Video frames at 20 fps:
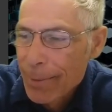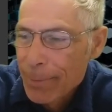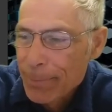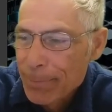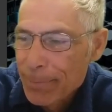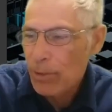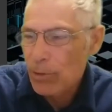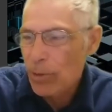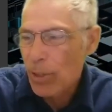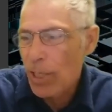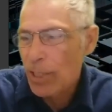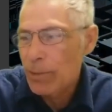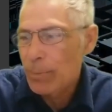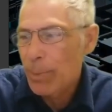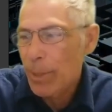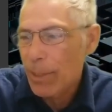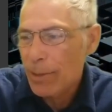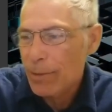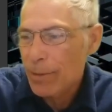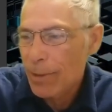Picture
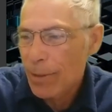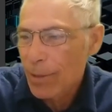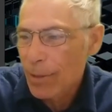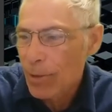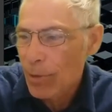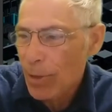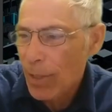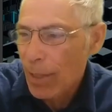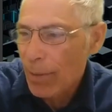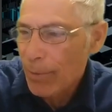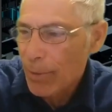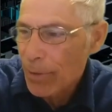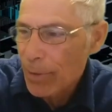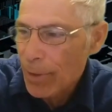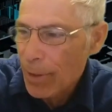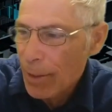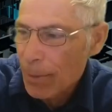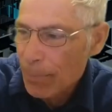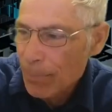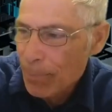aspect, you can have it
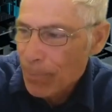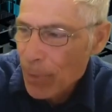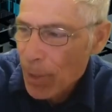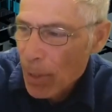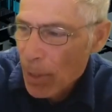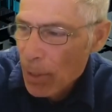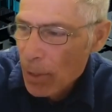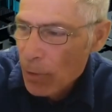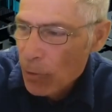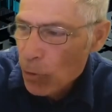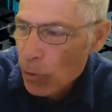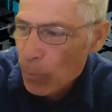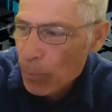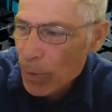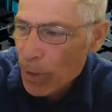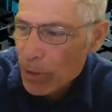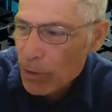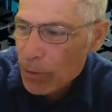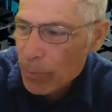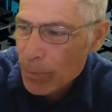no
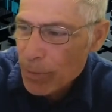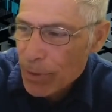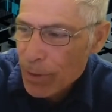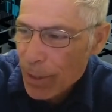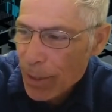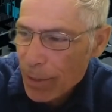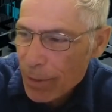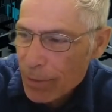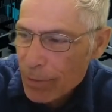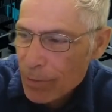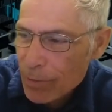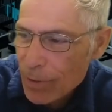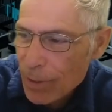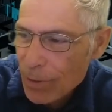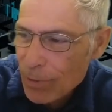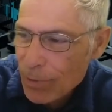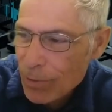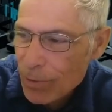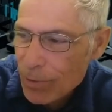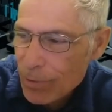picture, mosaic,
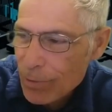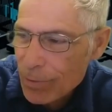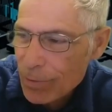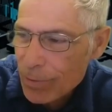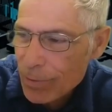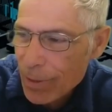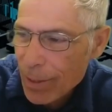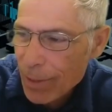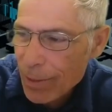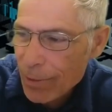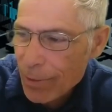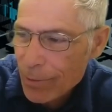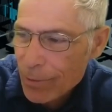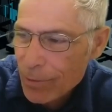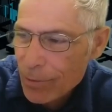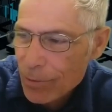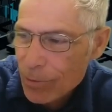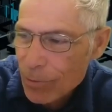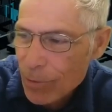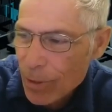centered, scaled,
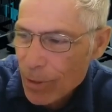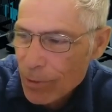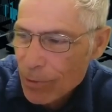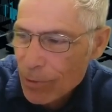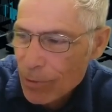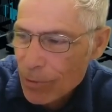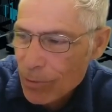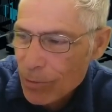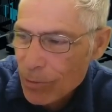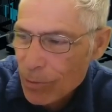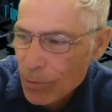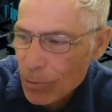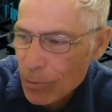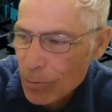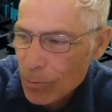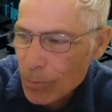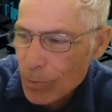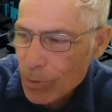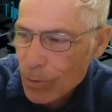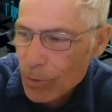stretched,
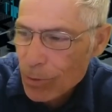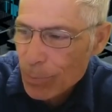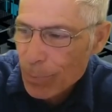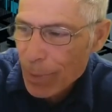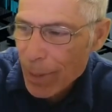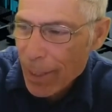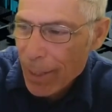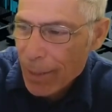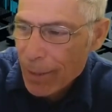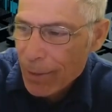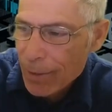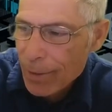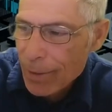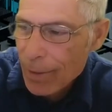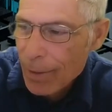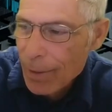zoomed, or spanned.